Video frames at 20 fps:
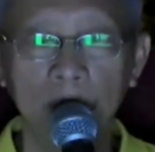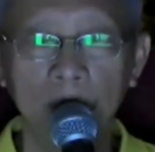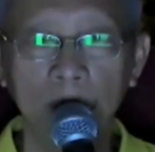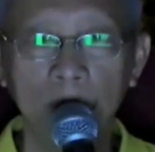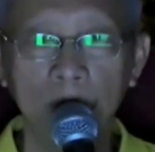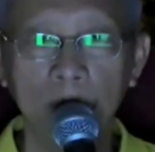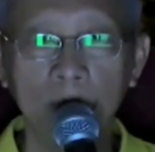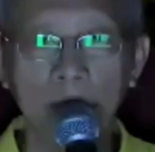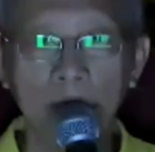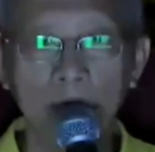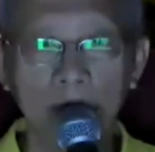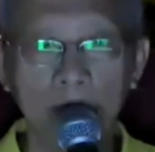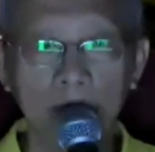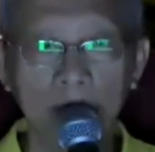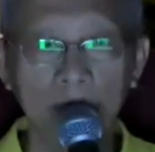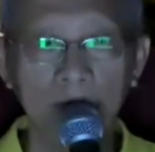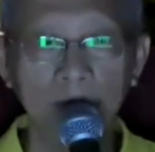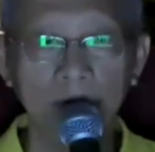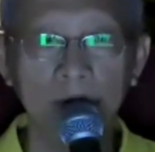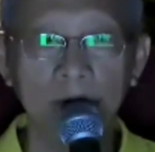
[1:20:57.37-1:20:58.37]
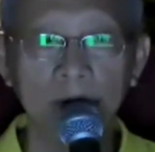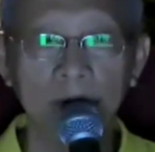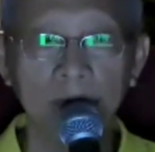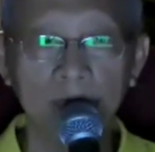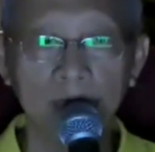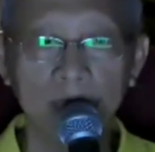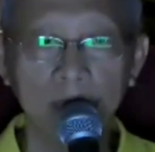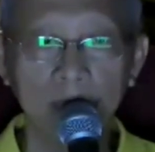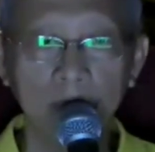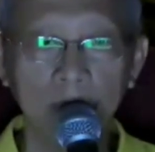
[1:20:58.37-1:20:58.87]
to be mindful
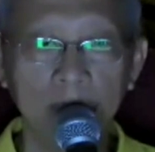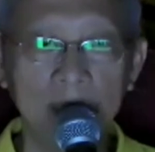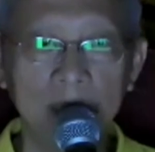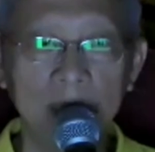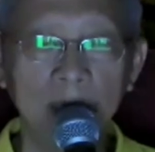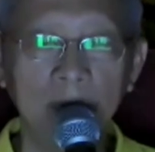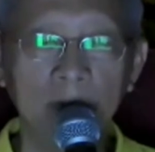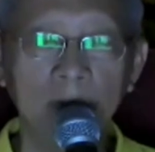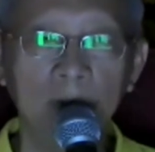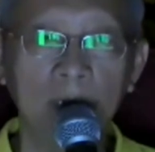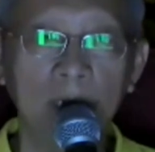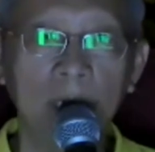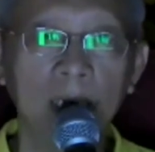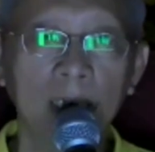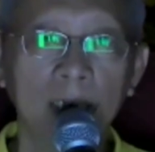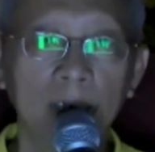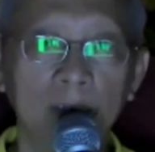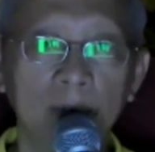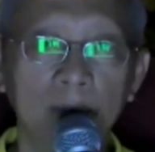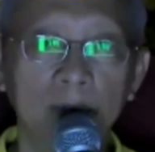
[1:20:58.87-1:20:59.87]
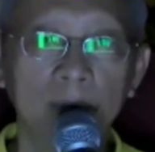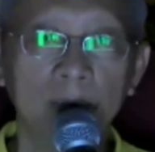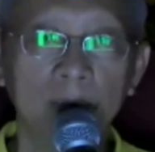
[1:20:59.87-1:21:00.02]
in the midst of life,